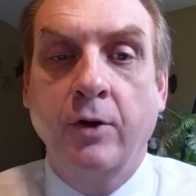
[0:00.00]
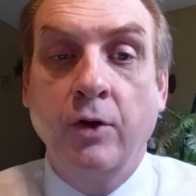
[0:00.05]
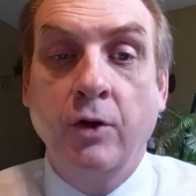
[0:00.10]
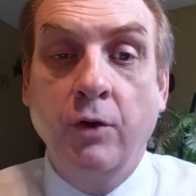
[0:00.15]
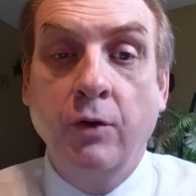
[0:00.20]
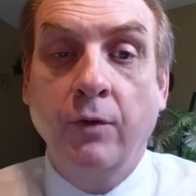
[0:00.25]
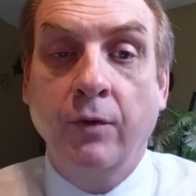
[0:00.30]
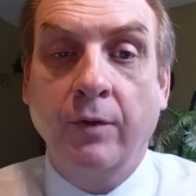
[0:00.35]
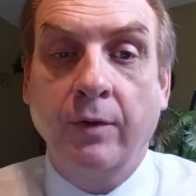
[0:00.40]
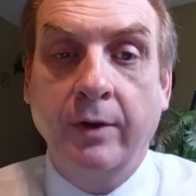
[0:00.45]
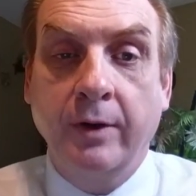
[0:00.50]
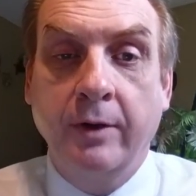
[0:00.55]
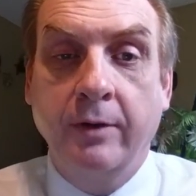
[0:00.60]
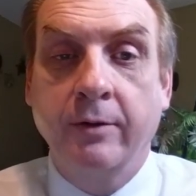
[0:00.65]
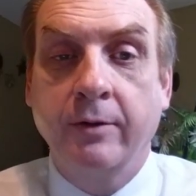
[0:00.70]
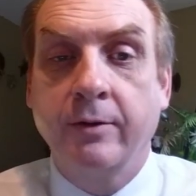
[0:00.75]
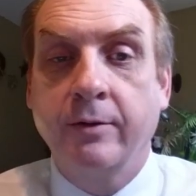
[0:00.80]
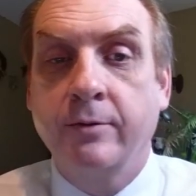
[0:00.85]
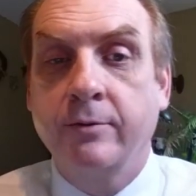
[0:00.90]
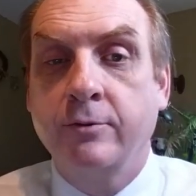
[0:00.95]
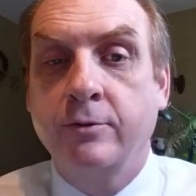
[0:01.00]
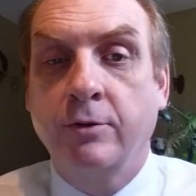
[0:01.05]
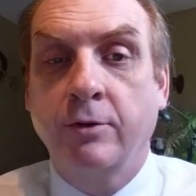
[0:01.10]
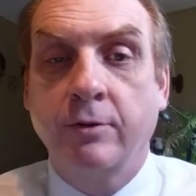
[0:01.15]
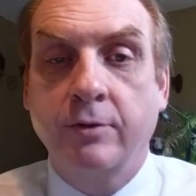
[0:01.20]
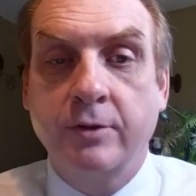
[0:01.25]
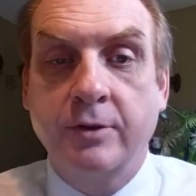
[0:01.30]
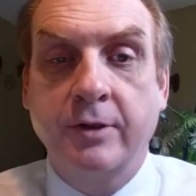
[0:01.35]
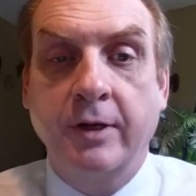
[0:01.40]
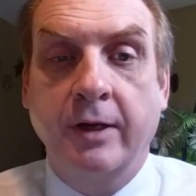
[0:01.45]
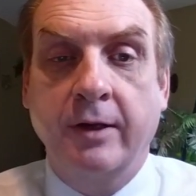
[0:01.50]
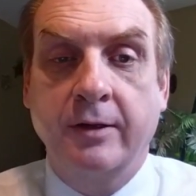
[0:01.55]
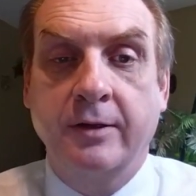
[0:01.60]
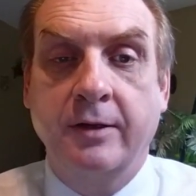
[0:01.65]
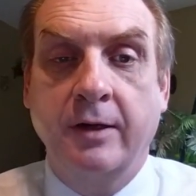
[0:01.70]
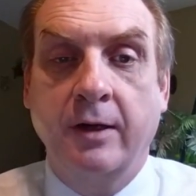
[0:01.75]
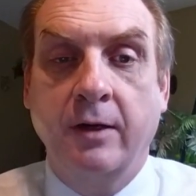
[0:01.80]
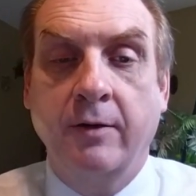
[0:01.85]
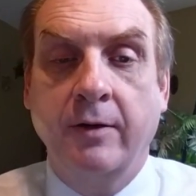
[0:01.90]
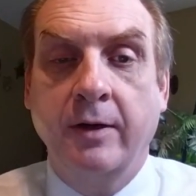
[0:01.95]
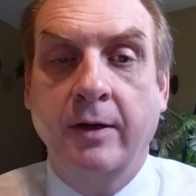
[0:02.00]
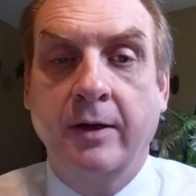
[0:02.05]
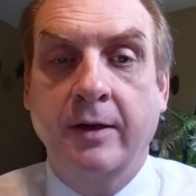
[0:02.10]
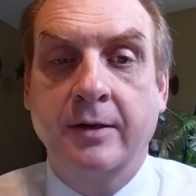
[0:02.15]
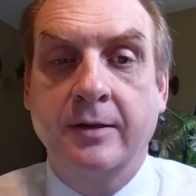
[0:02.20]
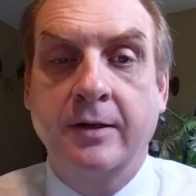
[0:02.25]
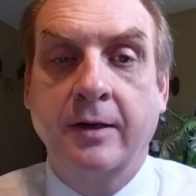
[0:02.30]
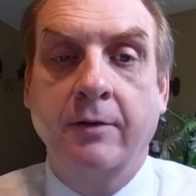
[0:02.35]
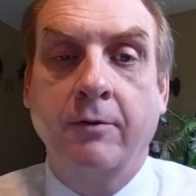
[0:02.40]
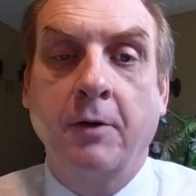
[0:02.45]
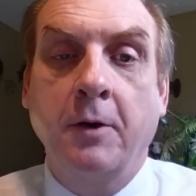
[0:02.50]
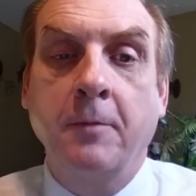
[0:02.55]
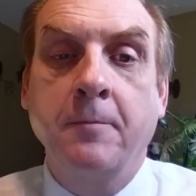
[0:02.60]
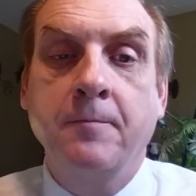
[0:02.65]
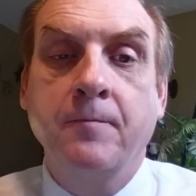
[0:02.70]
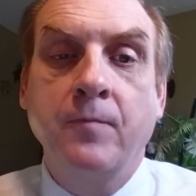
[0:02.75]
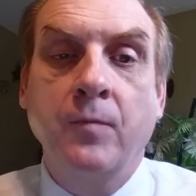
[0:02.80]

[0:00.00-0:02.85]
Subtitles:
youth leader, church secretary, etc.